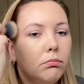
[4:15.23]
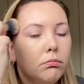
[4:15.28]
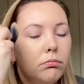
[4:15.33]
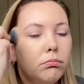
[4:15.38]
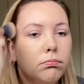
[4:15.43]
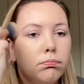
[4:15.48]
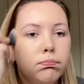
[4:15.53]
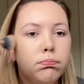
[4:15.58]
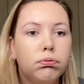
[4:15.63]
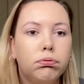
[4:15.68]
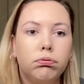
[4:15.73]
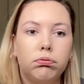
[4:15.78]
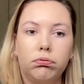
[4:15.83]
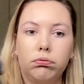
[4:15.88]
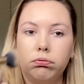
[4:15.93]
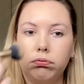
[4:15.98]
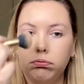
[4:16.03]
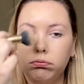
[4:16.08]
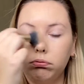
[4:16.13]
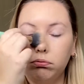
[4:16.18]

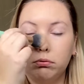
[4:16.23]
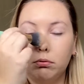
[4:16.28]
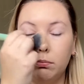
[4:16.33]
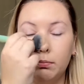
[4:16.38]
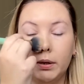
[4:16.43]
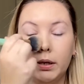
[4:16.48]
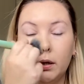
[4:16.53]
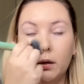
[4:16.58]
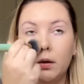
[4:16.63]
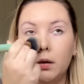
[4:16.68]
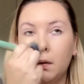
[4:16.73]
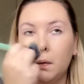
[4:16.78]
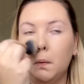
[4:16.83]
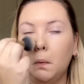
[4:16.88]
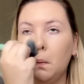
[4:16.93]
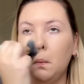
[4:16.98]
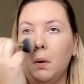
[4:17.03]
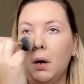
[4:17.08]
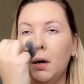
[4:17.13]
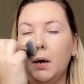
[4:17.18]
oh my God,
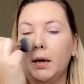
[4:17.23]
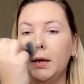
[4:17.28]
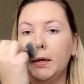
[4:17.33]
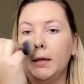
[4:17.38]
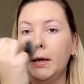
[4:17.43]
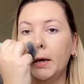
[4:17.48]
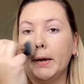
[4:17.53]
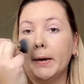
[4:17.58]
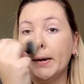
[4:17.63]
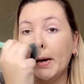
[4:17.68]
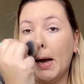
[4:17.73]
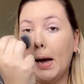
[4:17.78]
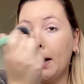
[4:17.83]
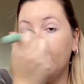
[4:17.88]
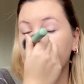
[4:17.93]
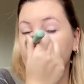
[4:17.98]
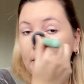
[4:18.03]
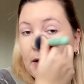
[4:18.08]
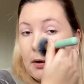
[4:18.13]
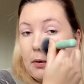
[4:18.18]
what, a year and a half
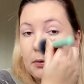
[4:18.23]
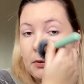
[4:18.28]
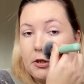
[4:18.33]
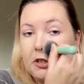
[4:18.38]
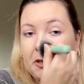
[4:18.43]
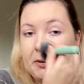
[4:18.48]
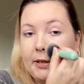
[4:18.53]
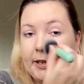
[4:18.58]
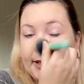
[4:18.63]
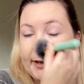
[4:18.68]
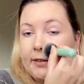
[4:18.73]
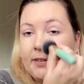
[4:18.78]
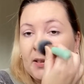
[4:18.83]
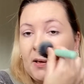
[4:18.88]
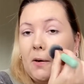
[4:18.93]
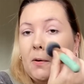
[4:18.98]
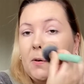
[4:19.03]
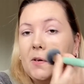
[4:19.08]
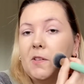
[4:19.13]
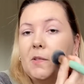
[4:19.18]
ago, 2 years ago or
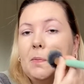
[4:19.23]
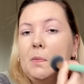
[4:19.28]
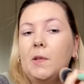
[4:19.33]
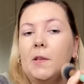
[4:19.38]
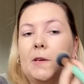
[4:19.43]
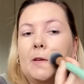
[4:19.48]
something.